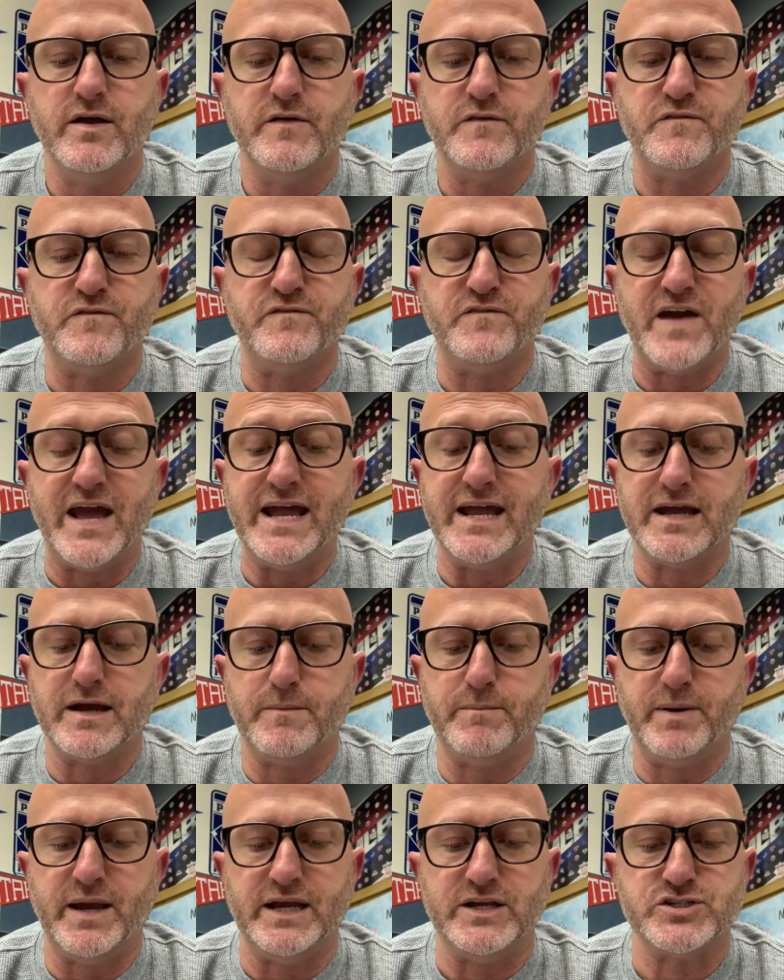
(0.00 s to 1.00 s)

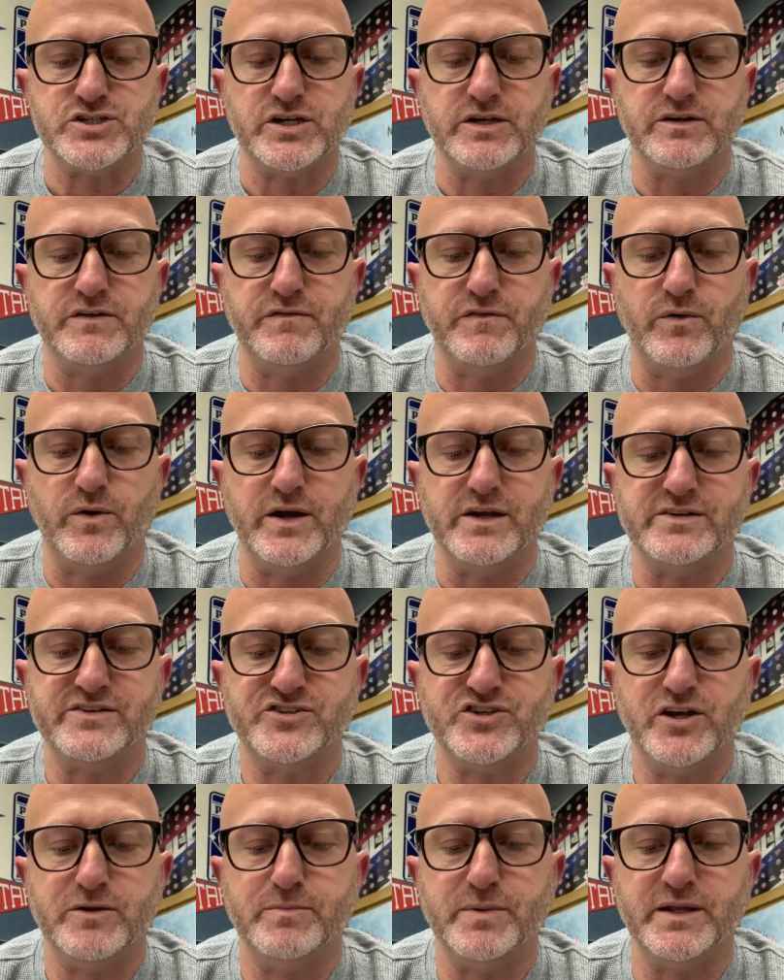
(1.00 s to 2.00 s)
fake patient voice
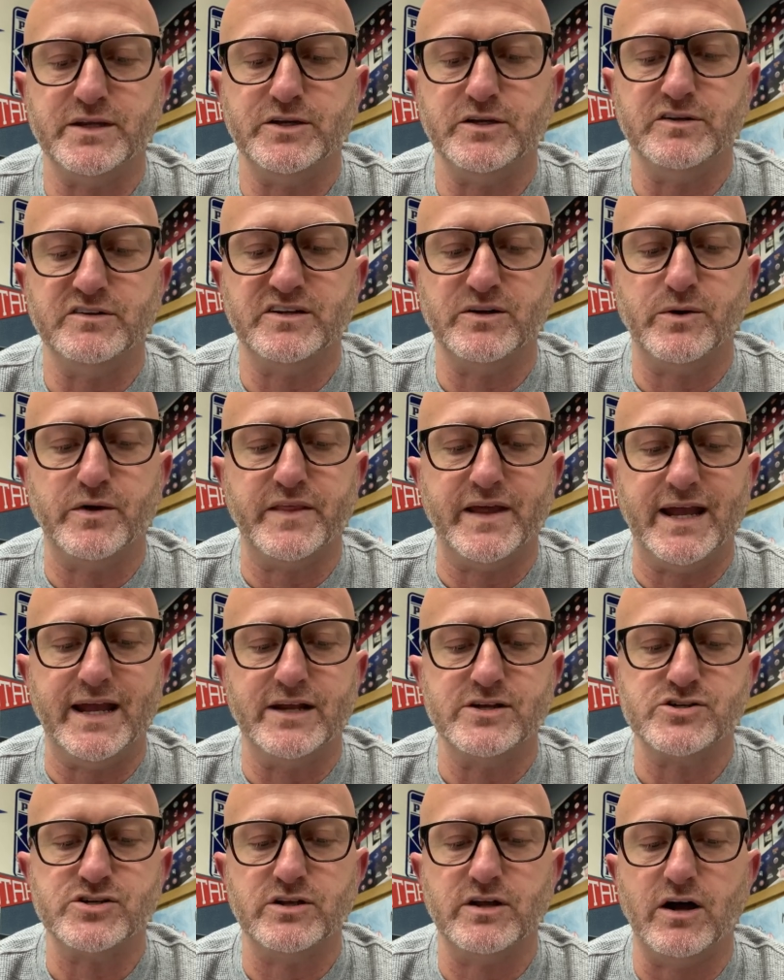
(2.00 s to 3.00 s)
she'd been using with
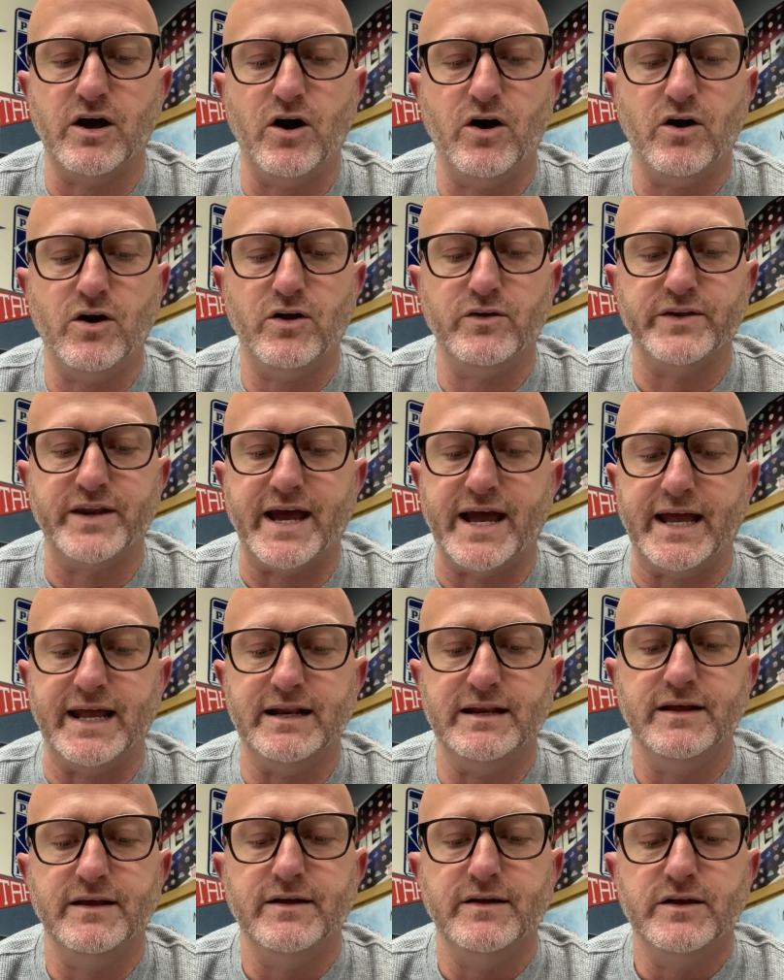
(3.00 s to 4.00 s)
Angela all night.